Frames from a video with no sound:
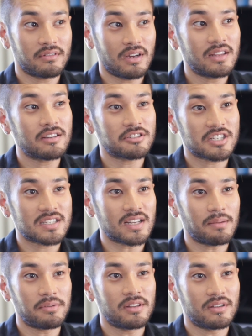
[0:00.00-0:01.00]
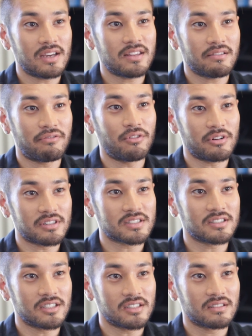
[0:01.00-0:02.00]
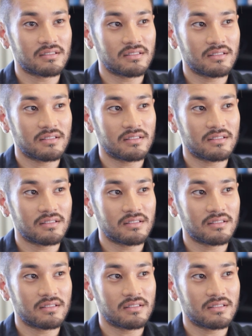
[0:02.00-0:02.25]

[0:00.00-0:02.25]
I think I'll just stop it though. I think 4 is good.